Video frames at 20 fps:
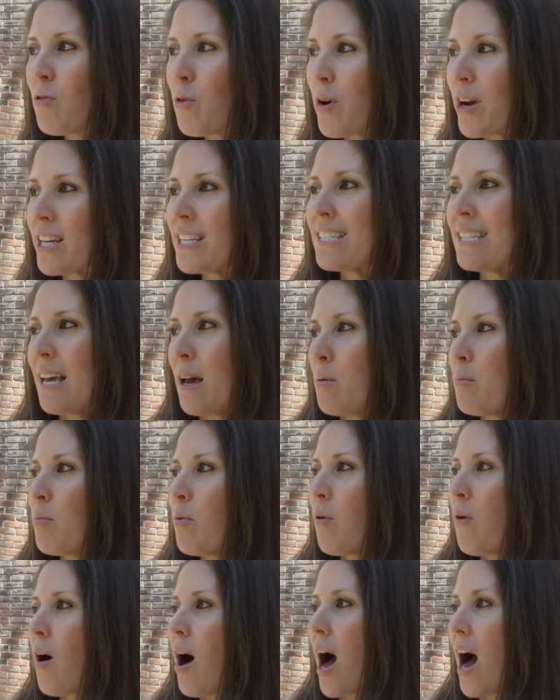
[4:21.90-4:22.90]
For
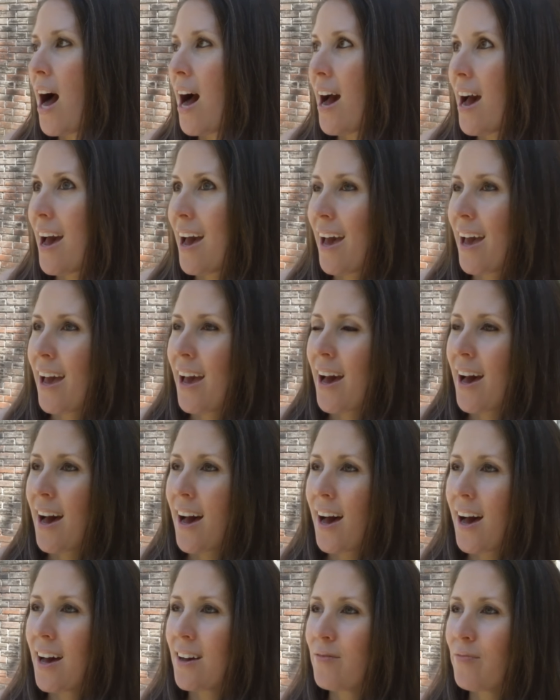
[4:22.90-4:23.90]
example, I
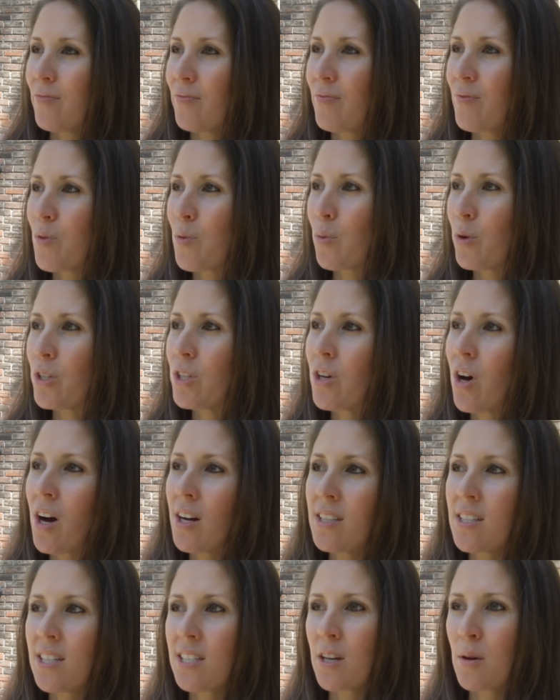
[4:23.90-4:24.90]
would
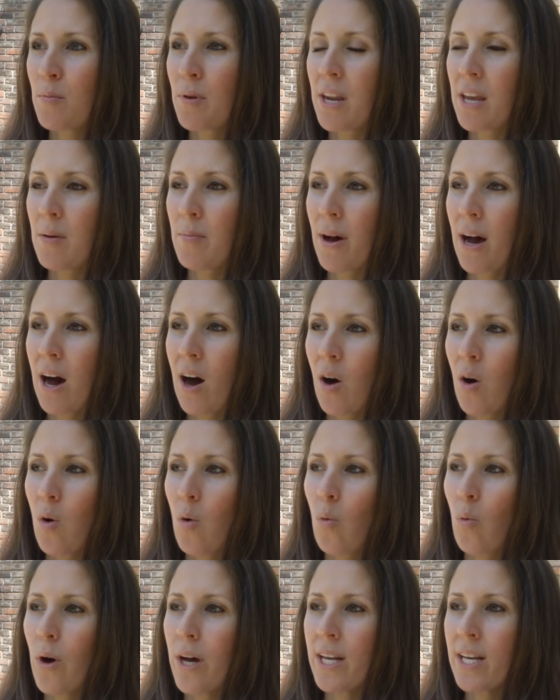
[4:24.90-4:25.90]
talk to somebody
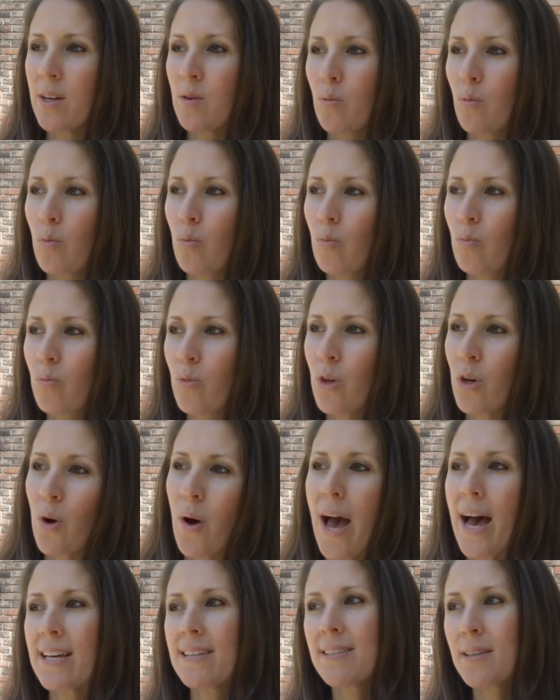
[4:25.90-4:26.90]
about what, you
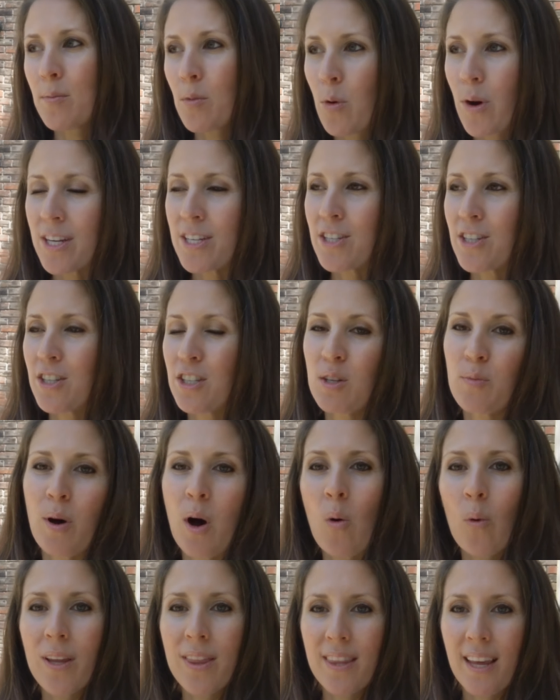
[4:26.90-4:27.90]
know, ask them questions
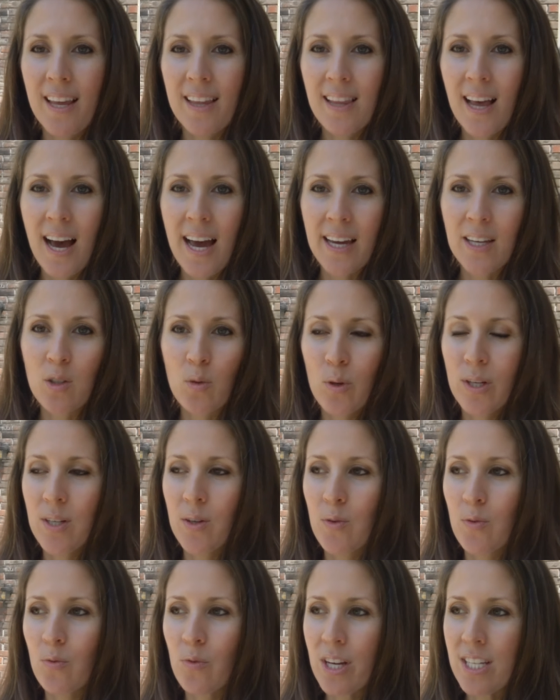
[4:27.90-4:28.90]
about what they liked,
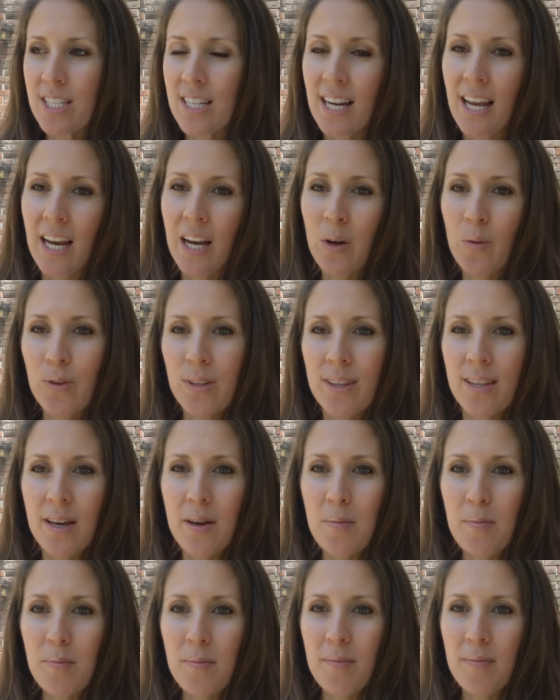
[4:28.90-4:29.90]
what resonated with
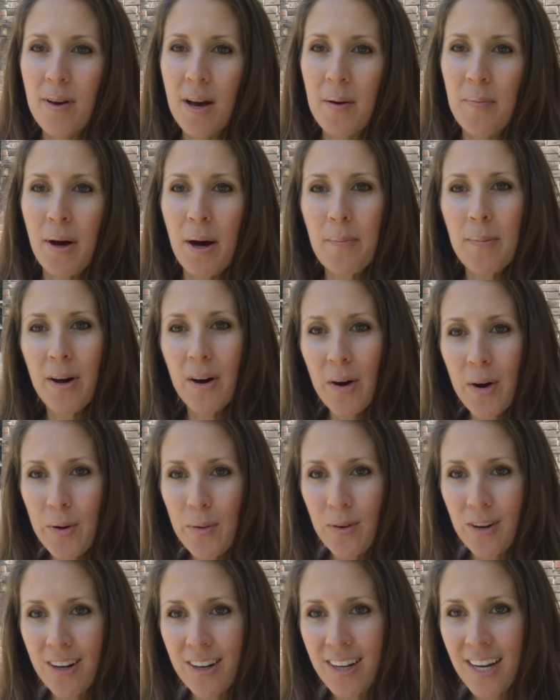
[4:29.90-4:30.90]
them about my
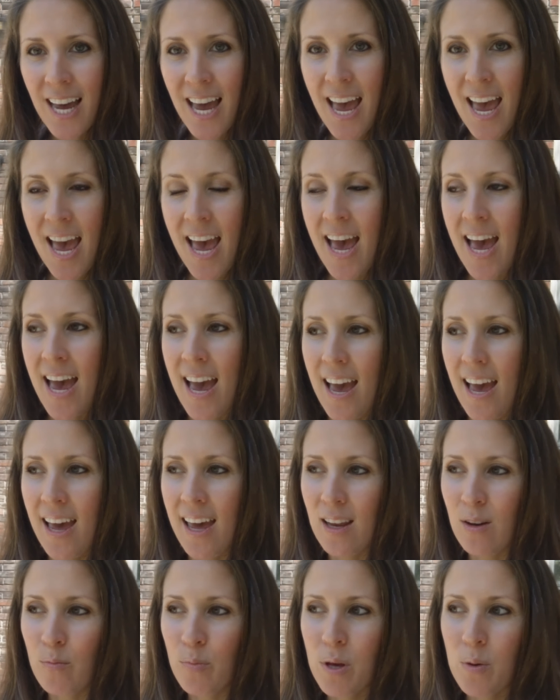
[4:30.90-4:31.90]
artwork,
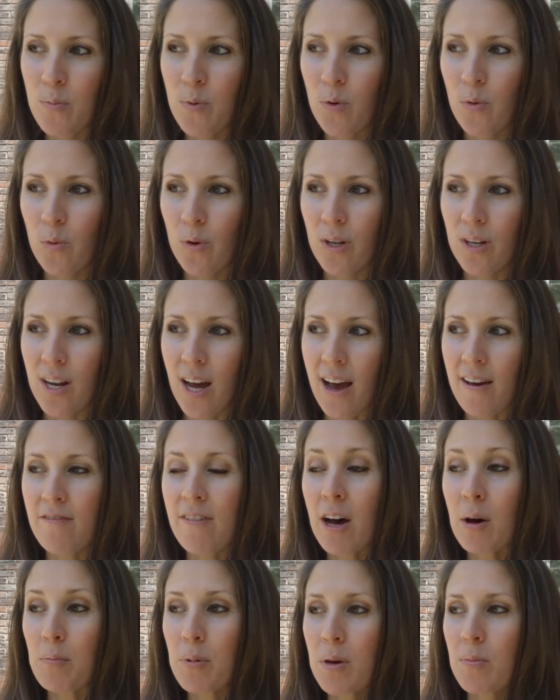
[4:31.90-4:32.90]
and people would, I
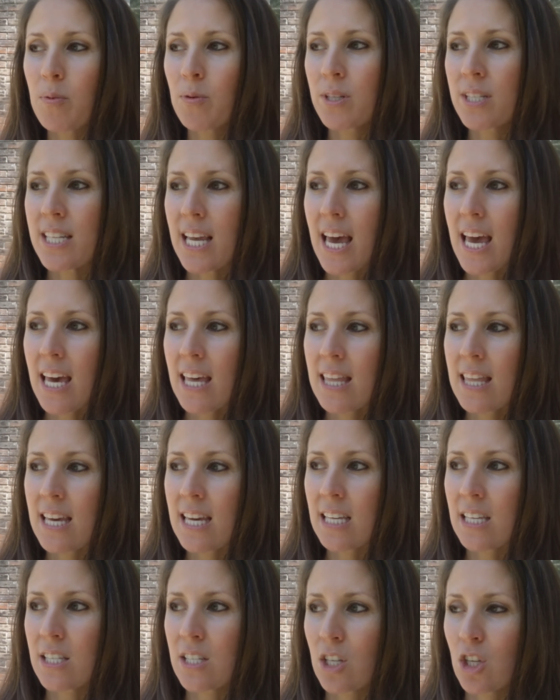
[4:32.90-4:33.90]
found people saying
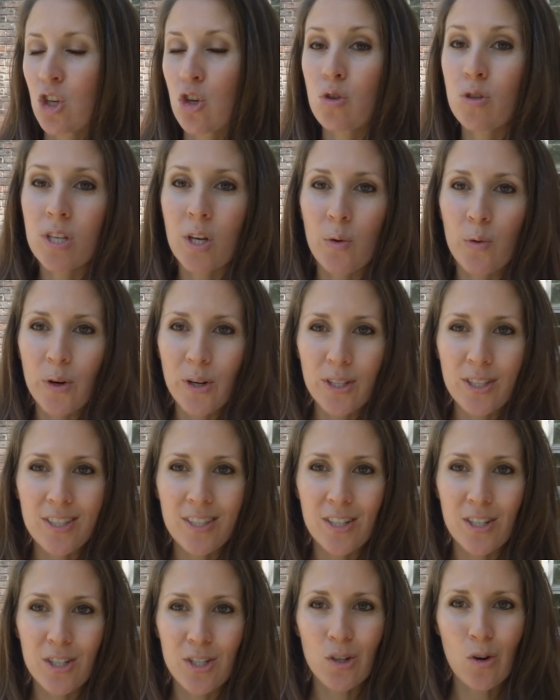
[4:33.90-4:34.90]
things and using
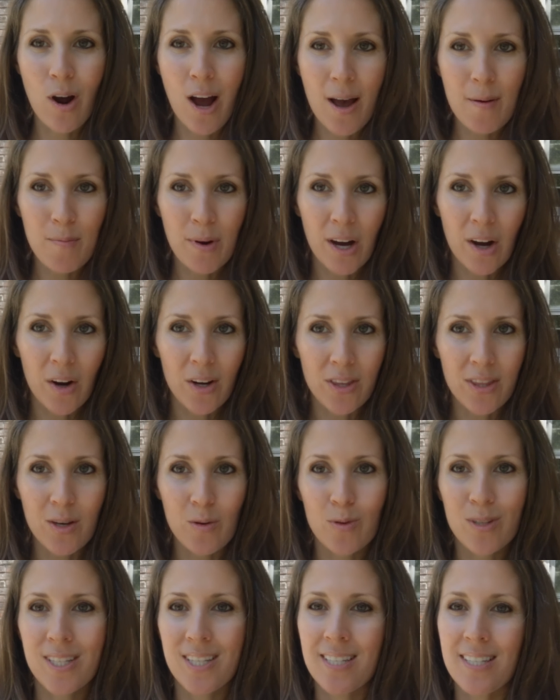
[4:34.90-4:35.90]
words to describe my art
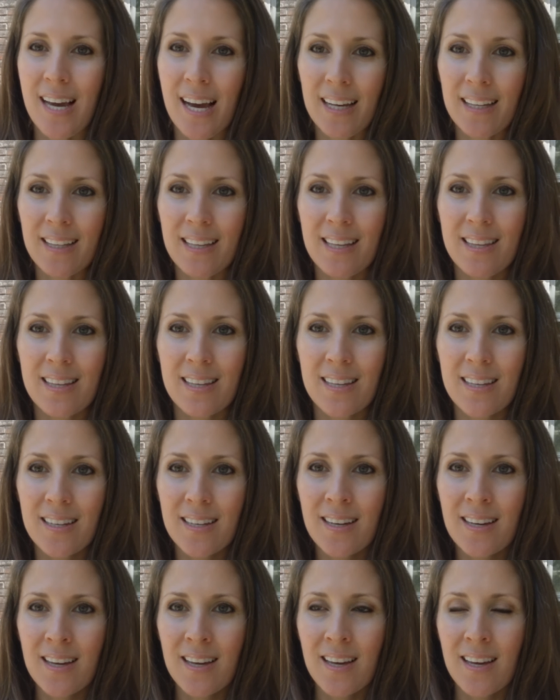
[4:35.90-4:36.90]
that was exactly
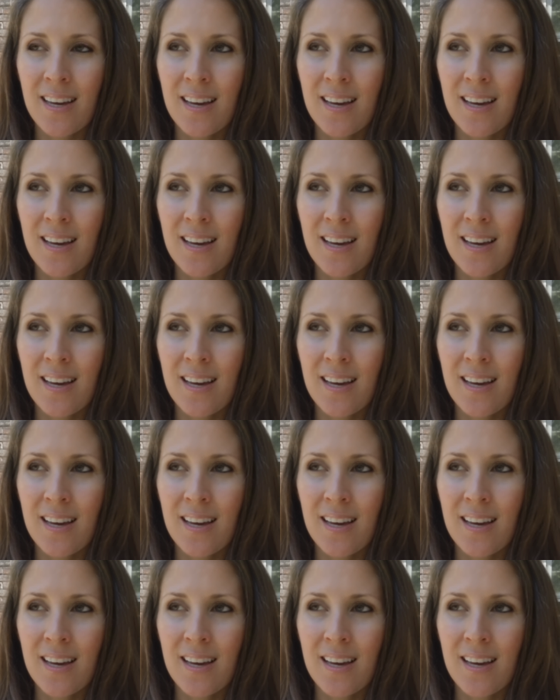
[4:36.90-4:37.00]
the